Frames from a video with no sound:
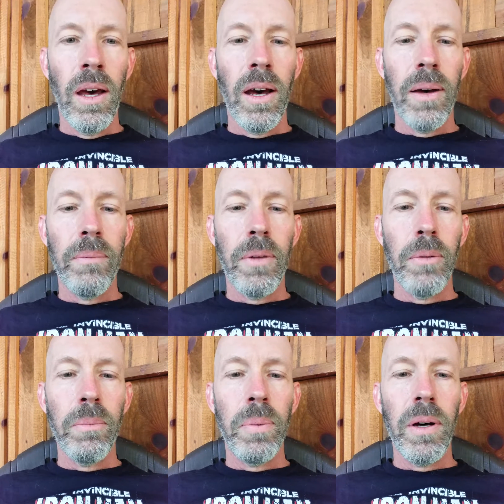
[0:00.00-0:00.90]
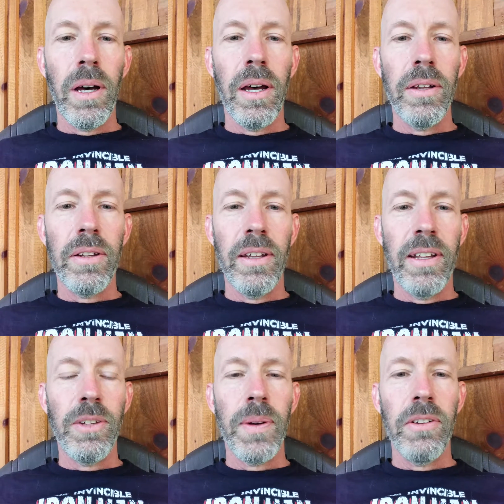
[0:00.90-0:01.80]
And
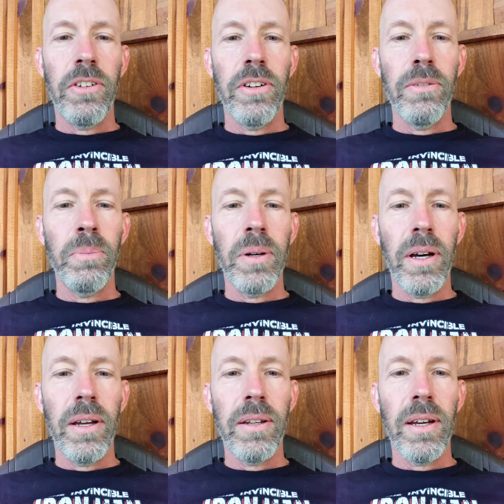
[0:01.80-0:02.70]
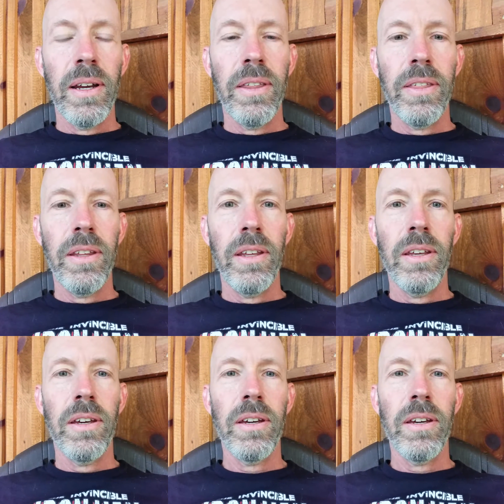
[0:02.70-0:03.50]
that's probably true, but I think,